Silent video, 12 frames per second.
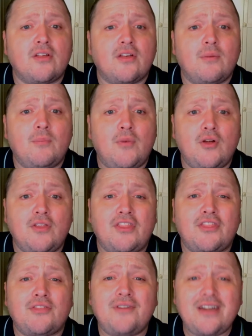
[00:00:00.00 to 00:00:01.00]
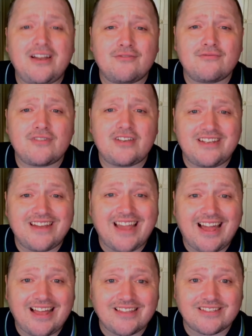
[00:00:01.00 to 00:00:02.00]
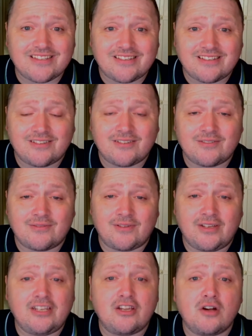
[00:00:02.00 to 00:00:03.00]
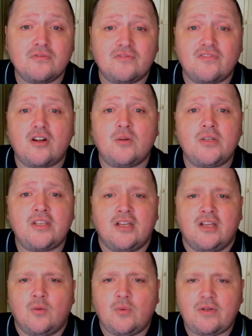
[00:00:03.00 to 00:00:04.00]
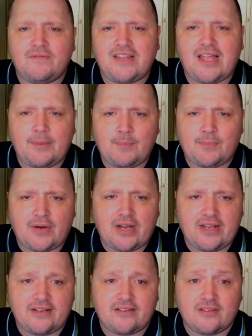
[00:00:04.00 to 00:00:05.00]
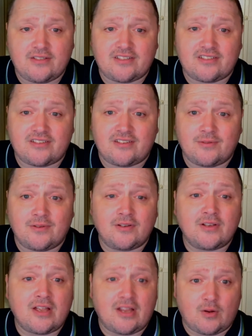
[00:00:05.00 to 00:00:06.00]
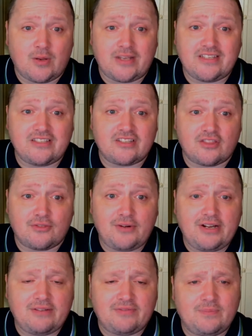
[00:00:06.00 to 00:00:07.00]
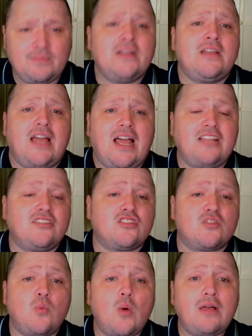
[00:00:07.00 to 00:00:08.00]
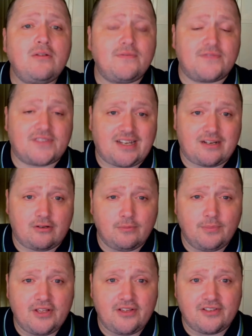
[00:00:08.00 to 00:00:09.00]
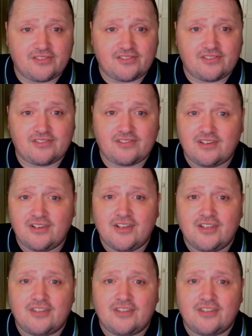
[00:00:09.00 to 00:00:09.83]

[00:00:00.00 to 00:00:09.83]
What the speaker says: more than 300 yards in goal forward, with line breaks equating to three of them and 12 tackle bursts. The